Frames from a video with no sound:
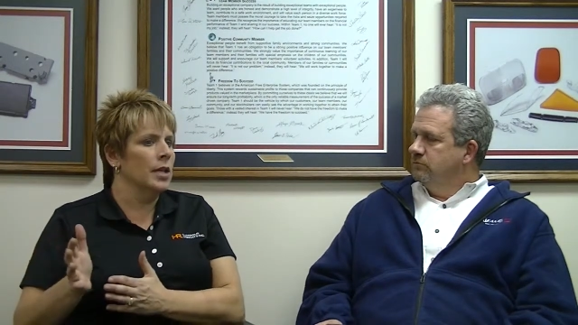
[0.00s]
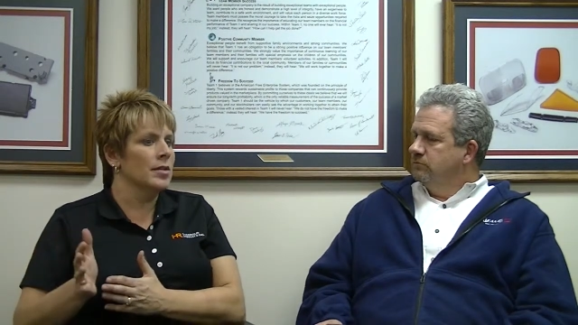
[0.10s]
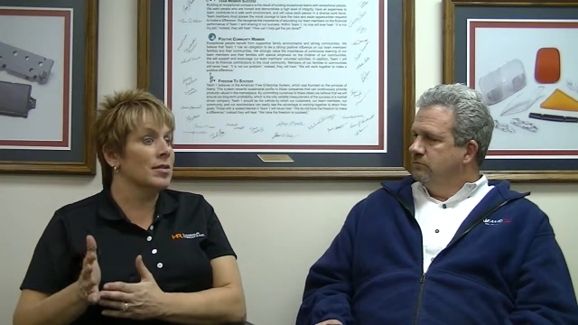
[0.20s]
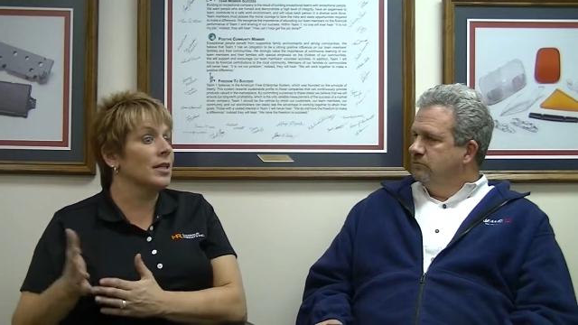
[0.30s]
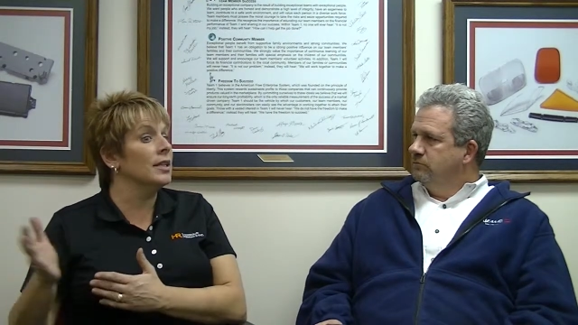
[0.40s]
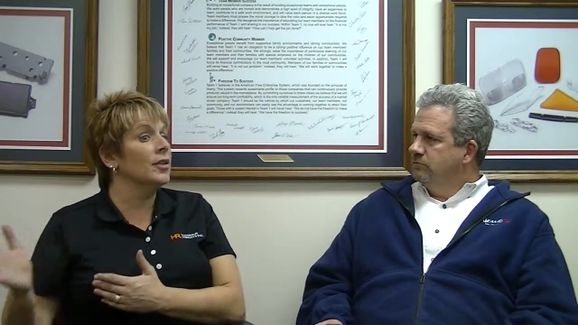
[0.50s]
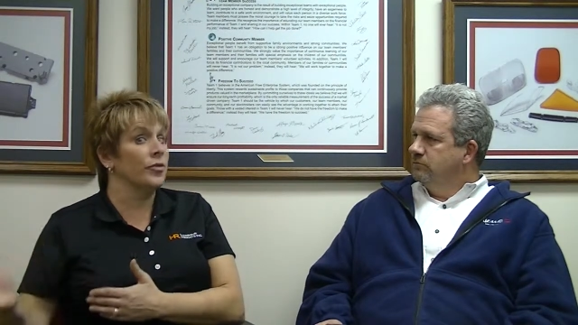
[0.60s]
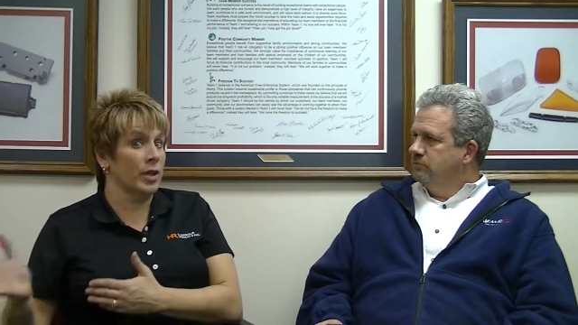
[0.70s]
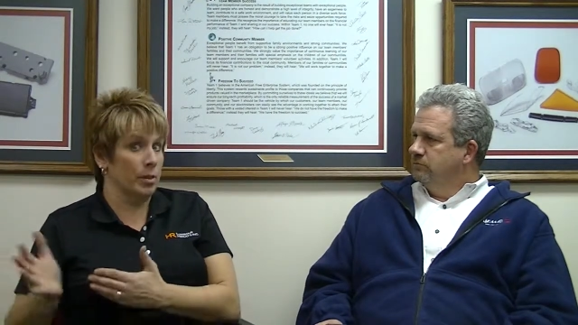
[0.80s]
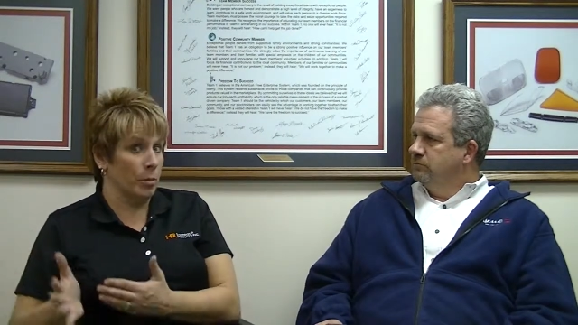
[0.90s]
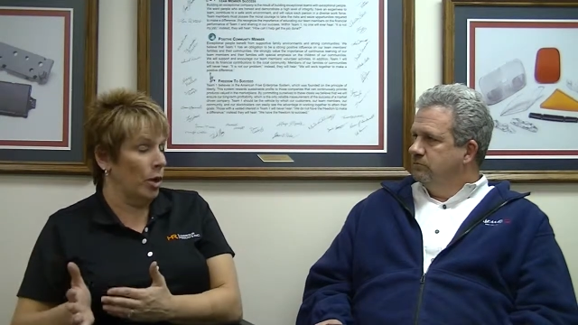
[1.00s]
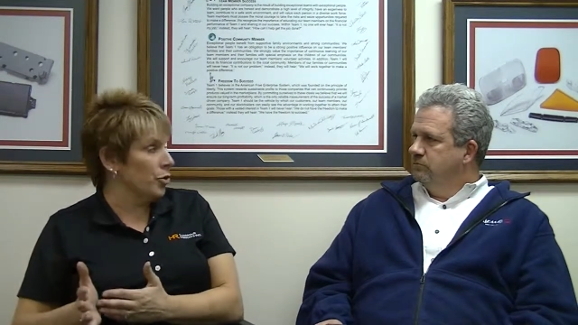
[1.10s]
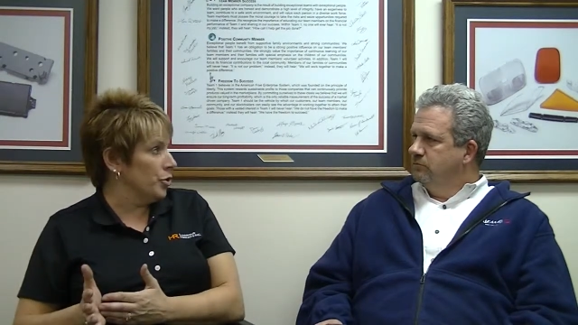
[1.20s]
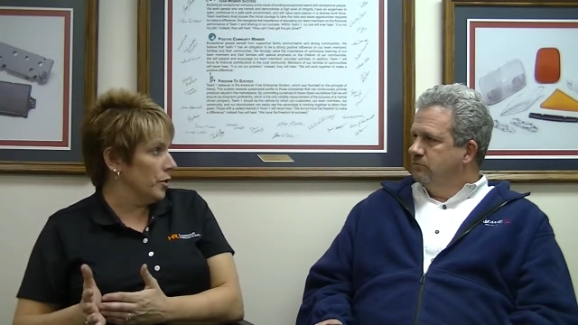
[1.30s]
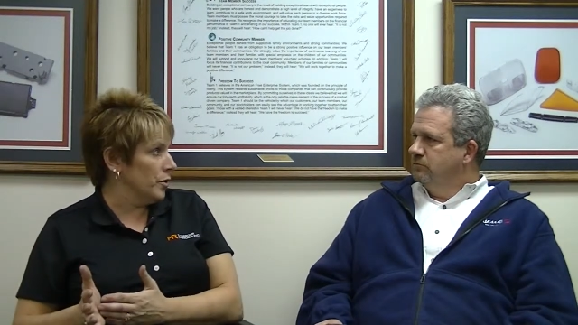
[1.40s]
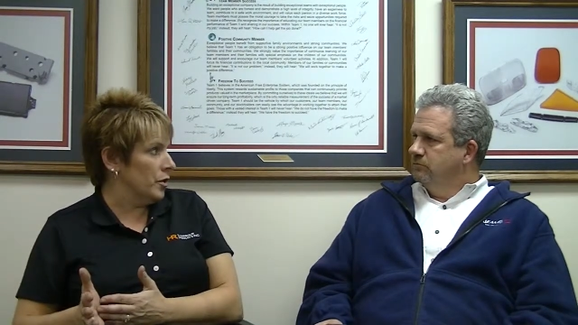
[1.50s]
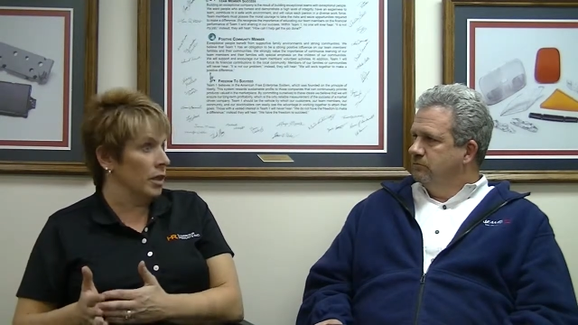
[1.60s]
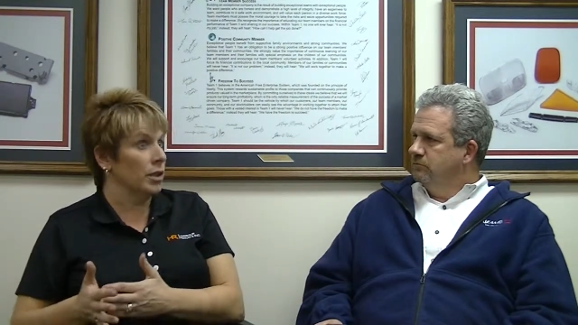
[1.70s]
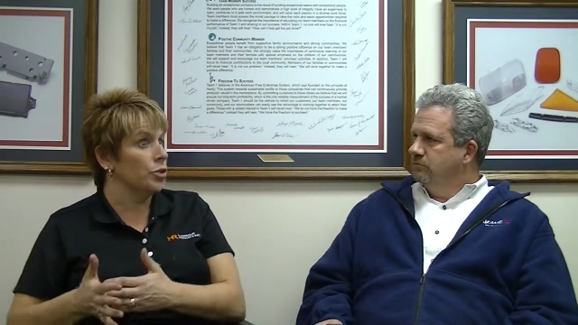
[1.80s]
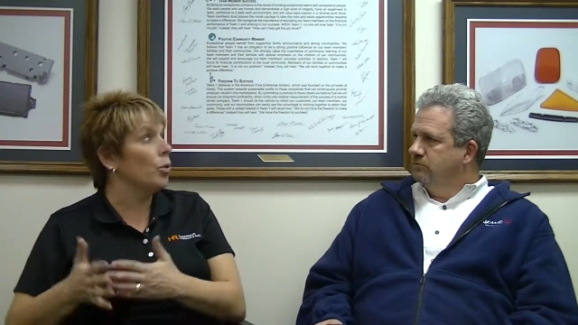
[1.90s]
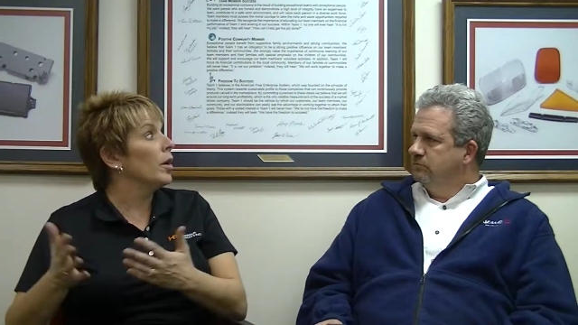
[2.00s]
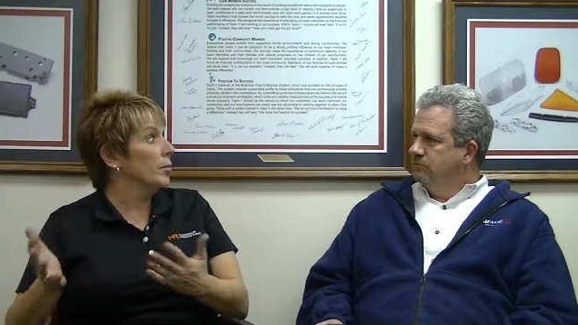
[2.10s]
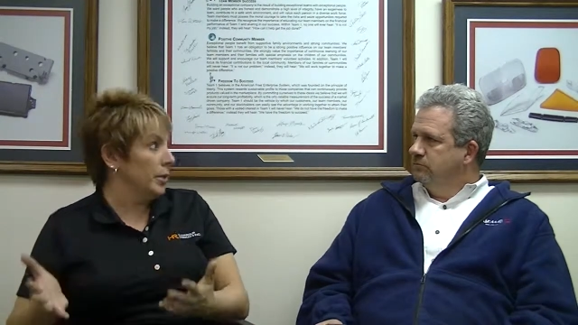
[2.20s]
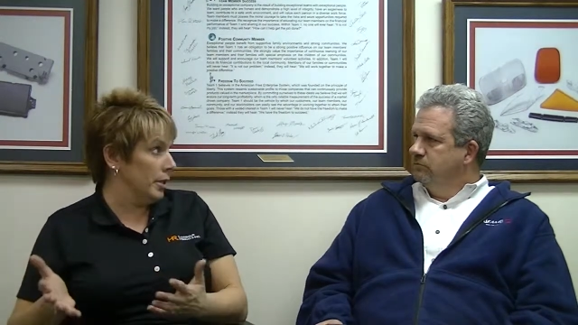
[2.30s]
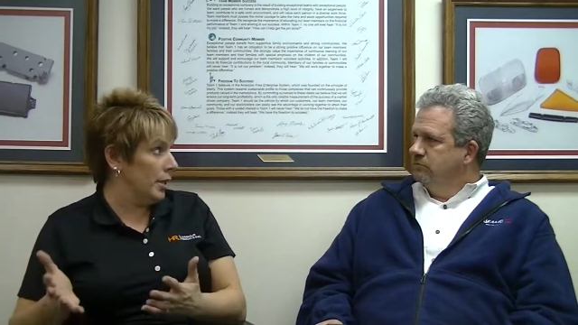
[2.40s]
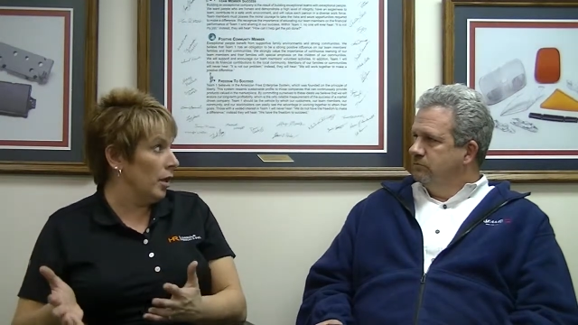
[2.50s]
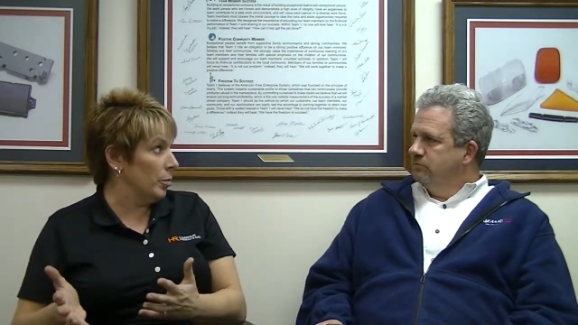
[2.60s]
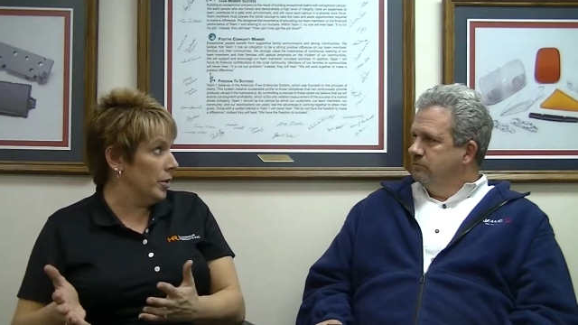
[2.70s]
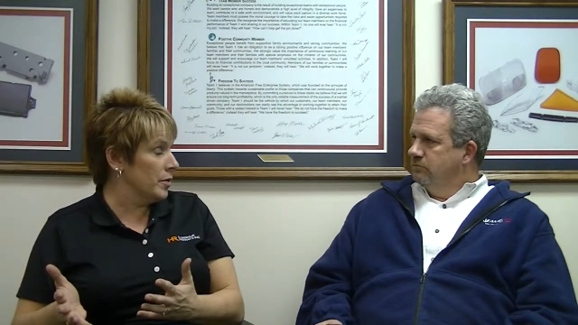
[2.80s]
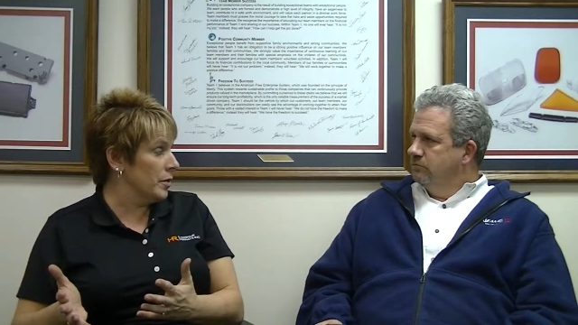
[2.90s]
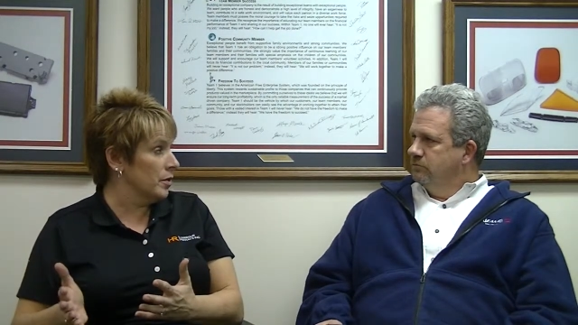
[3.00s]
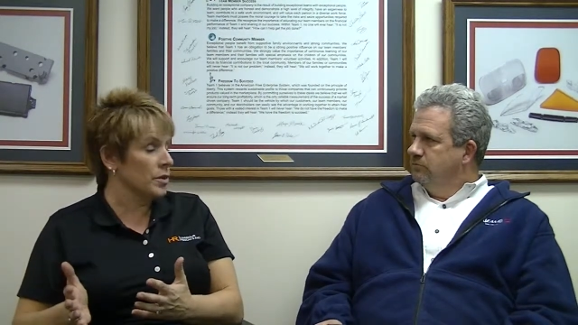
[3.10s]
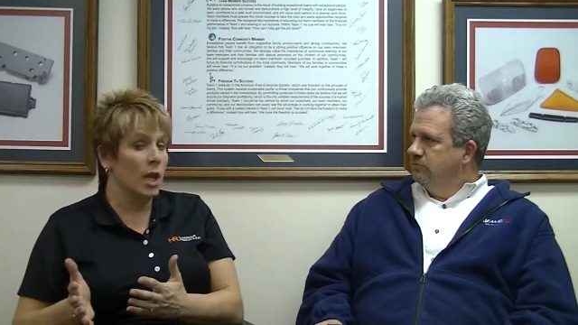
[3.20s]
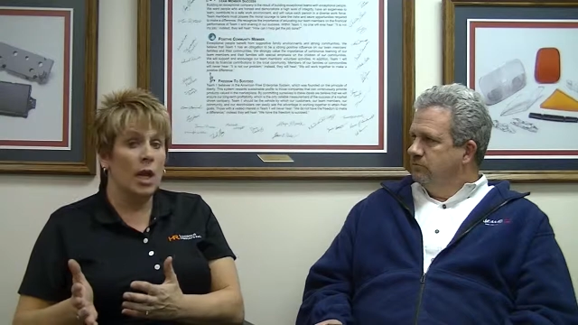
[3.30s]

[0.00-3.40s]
Speaker 1: significant margins in a twenty million dollar business